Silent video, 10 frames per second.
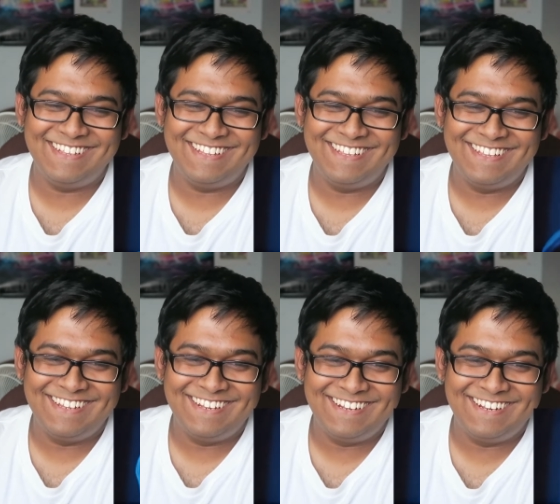is
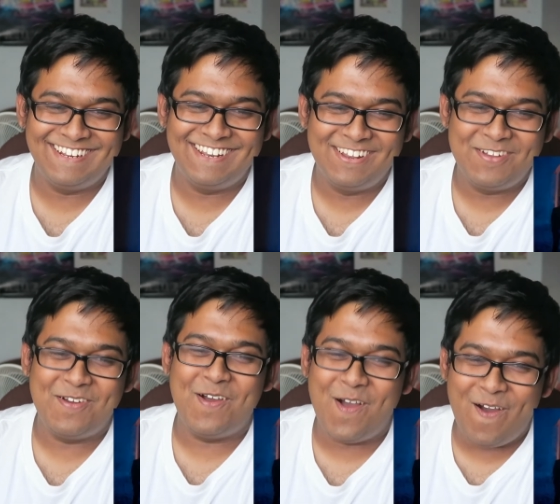on point.
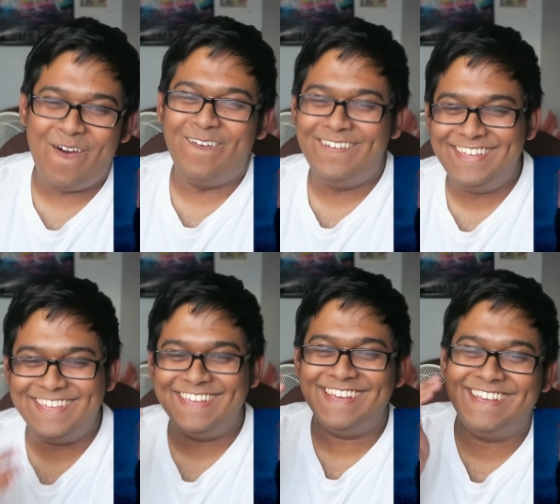Oh,
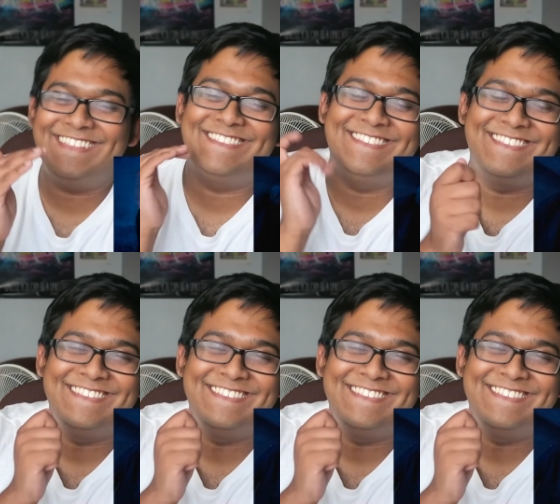yes.